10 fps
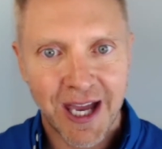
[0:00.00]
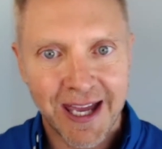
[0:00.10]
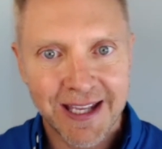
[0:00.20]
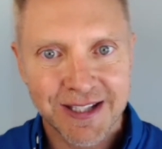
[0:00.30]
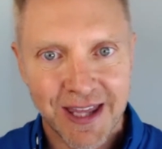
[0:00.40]

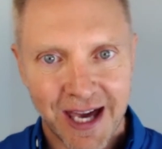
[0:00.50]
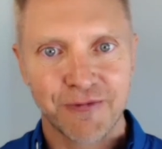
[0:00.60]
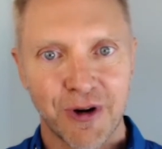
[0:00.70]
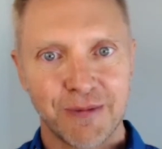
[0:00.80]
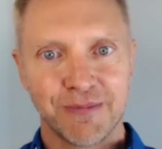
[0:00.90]
change that
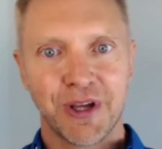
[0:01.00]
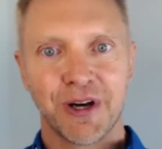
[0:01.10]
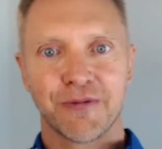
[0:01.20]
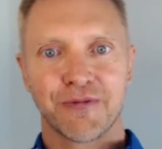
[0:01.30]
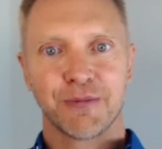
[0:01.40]

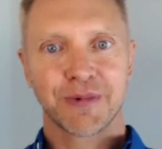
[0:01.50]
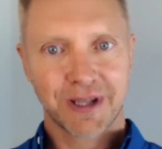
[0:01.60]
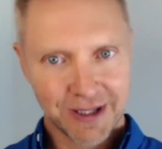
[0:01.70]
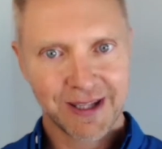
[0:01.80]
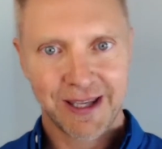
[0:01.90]

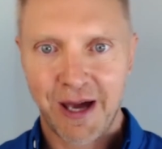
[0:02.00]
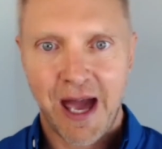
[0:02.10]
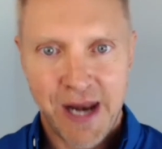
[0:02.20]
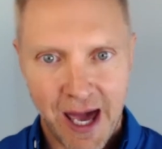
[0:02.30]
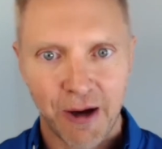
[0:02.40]

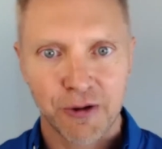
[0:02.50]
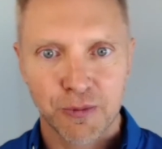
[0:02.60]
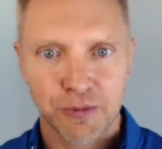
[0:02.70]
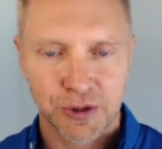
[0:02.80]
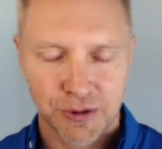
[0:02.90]
and how
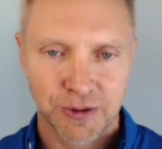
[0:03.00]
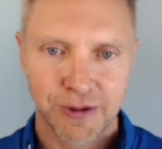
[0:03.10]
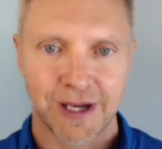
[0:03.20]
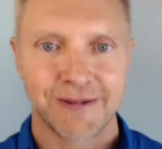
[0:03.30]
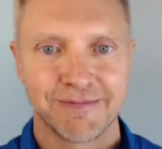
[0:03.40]
do you do
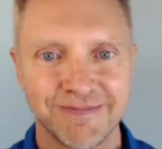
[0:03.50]
that?